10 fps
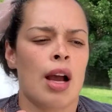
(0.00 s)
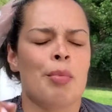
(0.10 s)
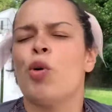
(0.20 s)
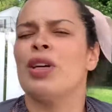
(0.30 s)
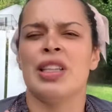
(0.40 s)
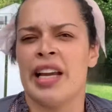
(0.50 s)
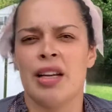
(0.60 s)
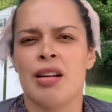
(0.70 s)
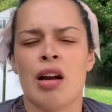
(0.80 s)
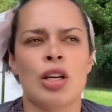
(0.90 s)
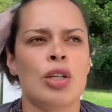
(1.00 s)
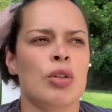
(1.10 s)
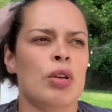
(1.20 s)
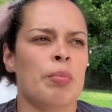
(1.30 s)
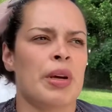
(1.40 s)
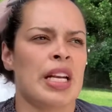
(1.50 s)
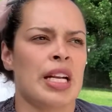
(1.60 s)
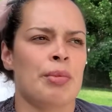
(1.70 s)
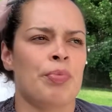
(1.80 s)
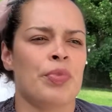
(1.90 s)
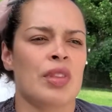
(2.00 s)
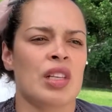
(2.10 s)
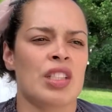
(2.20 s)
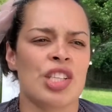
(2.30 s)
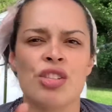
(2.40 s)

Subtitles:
or link, not code, but just